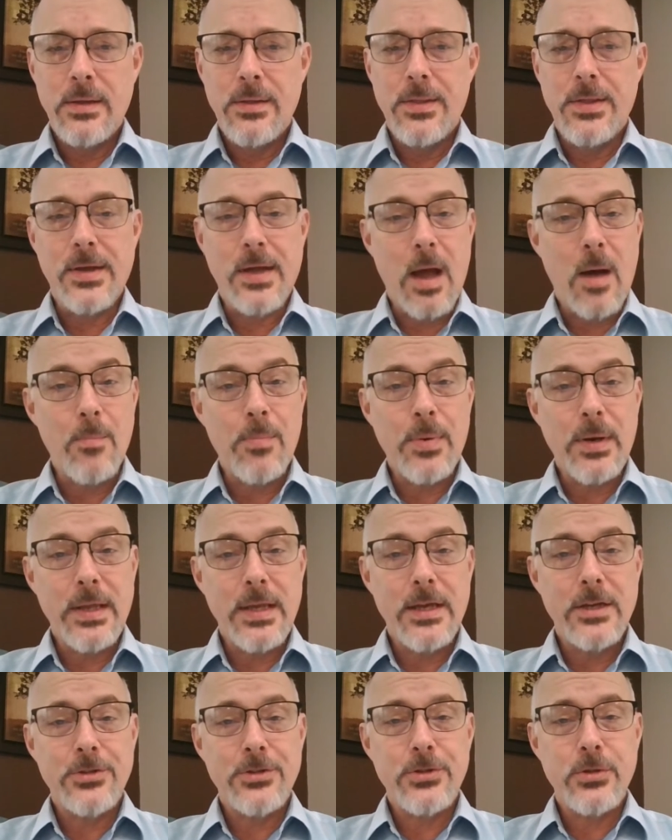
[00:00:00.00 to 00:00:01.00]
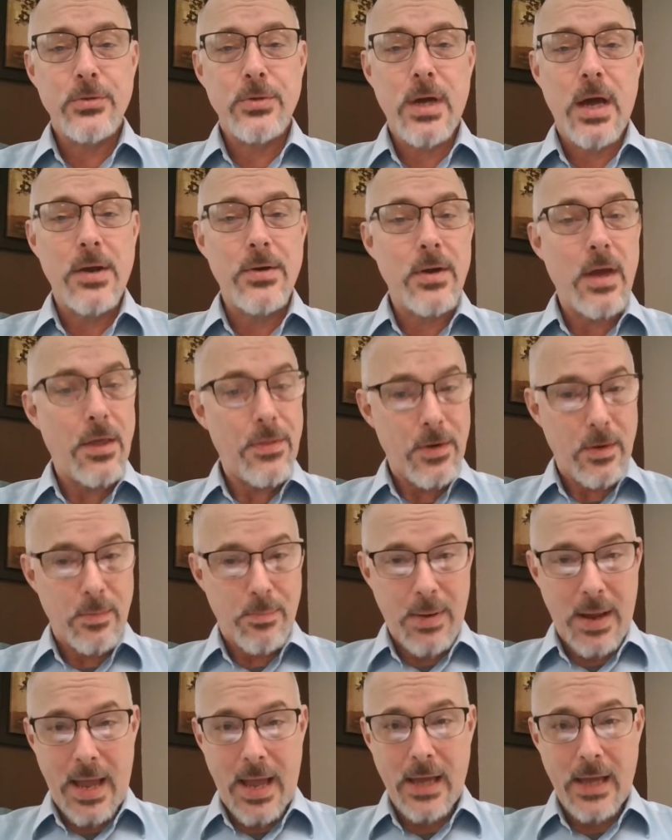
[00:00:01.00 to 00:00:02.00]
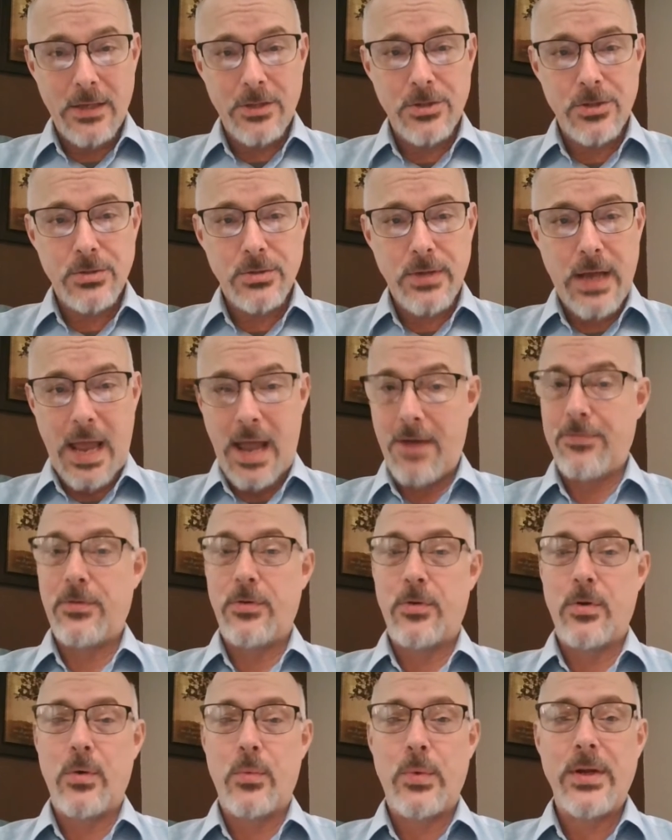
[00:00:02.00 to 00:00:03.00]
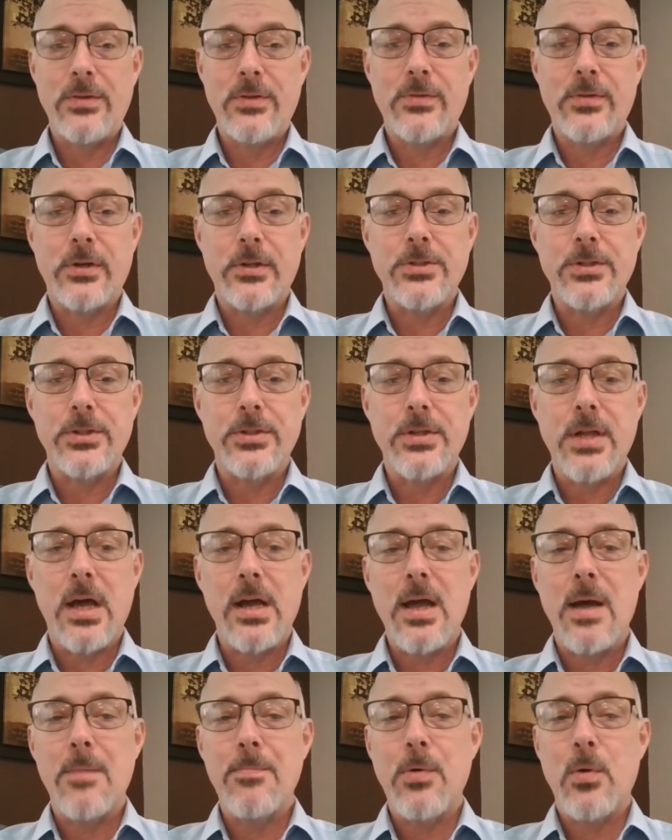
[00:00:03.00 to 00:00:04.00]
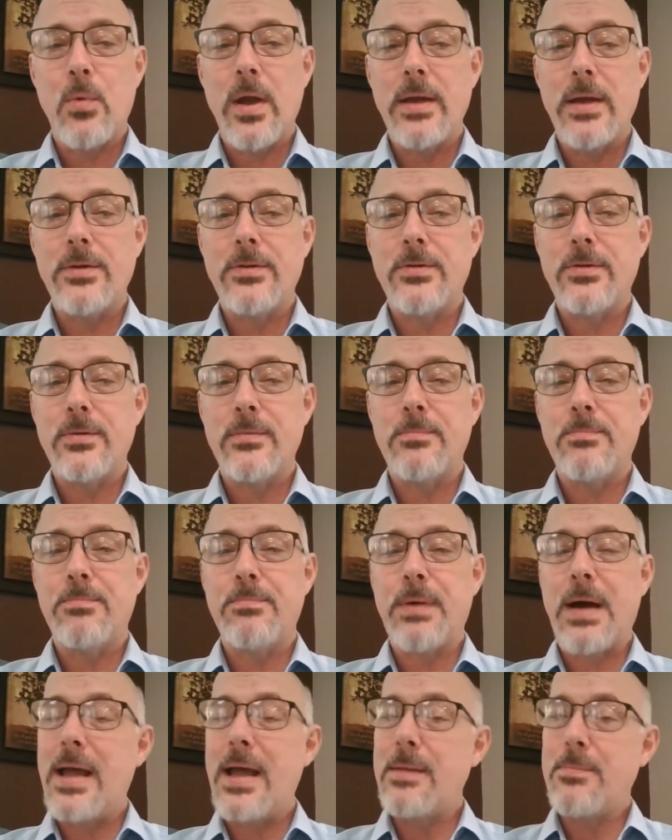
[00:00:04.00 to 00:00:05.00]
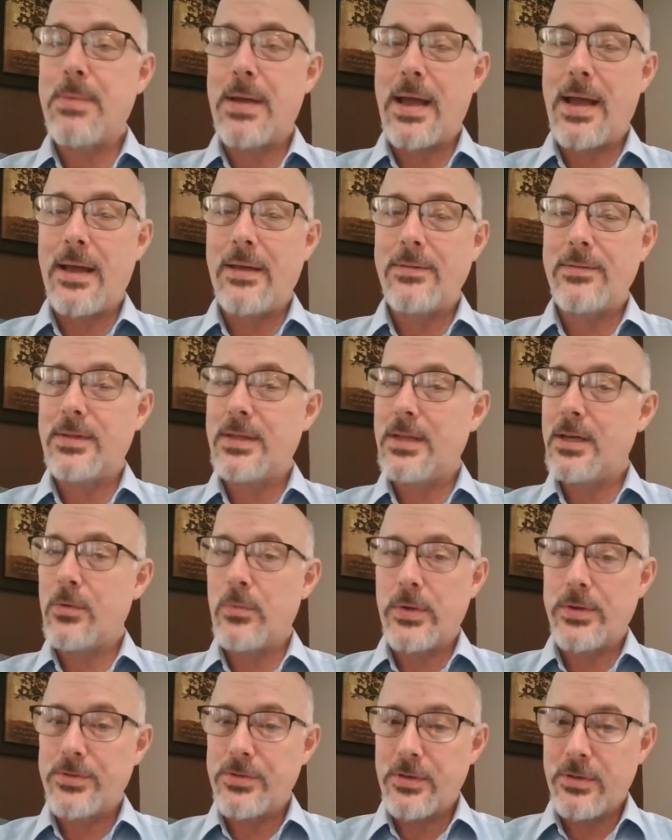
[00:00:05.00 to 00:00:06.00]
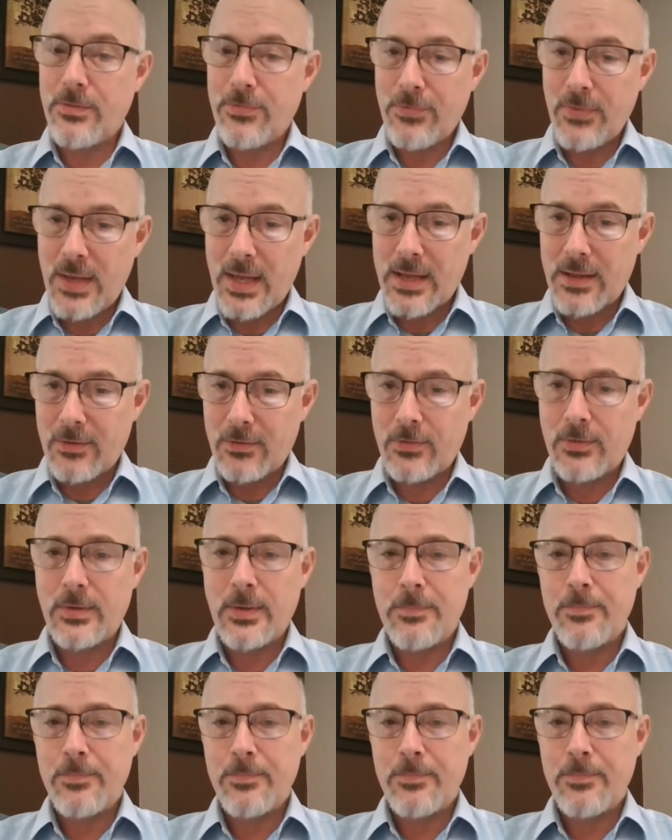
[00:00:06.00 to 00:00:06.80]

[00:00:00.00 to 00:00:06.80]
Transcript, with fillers: the company issued another patch after a researcher dug up a way to bypass the original fix.